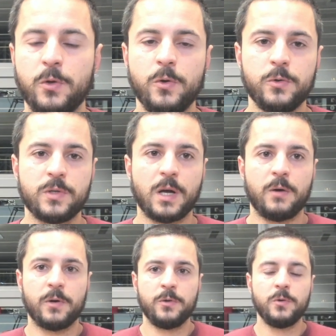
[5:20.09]
use
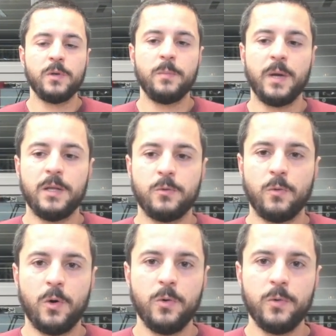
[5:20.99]
our newly
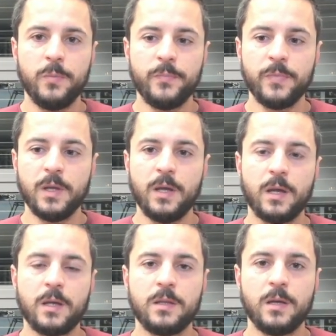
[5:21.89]
made logo
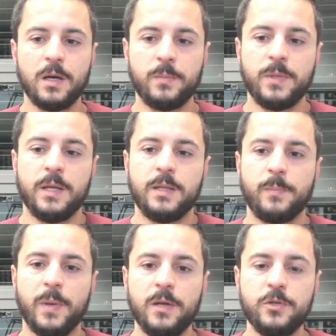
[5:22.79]
and
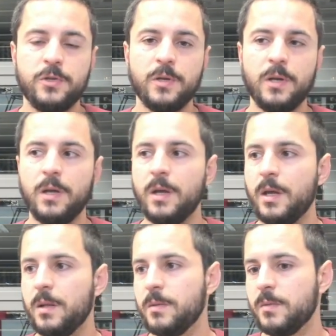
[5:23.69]
update the page
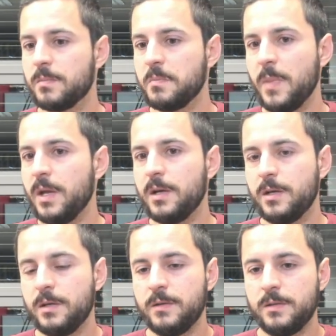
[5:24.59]
and
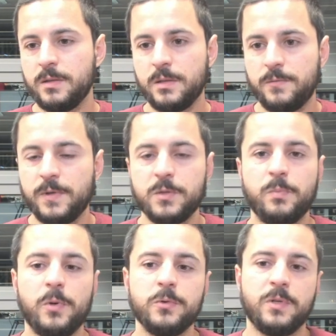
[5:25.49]
make a
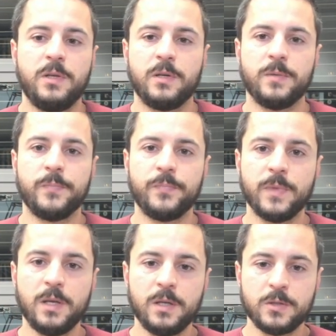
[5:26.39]
first post here.
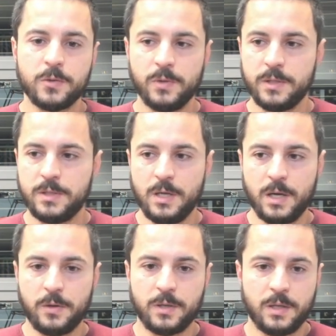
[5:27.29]
So let's
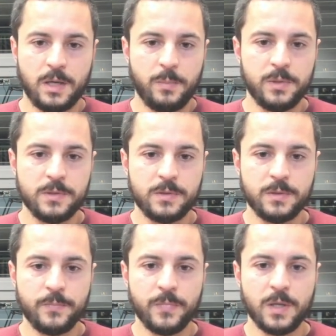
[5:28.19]
see how that
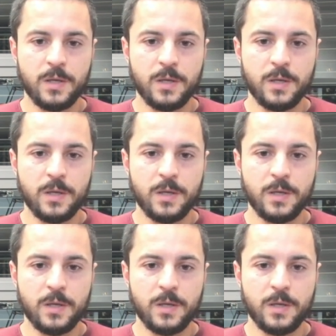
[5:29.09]
happens.